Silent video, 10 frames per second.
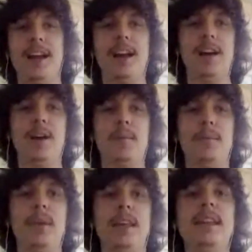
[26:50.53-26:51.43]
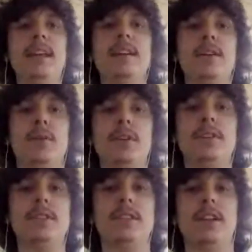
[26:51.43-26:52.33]
And then, of
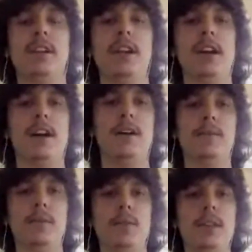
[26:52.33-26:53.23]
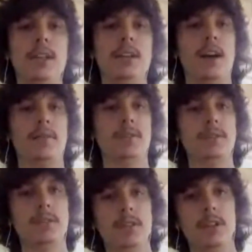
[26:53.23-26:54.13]
course, for the
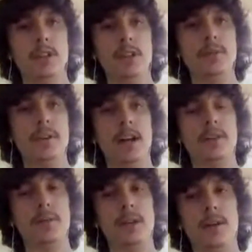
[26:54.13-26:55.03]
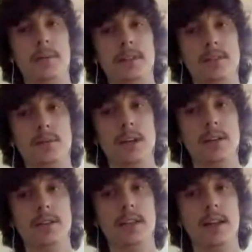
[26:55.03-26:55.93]
novel, you've got 3 elements as
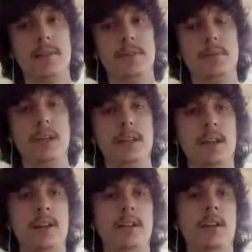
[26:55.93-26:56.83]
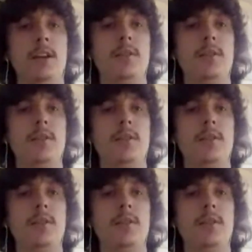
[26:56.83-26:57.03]
well that have to be in there.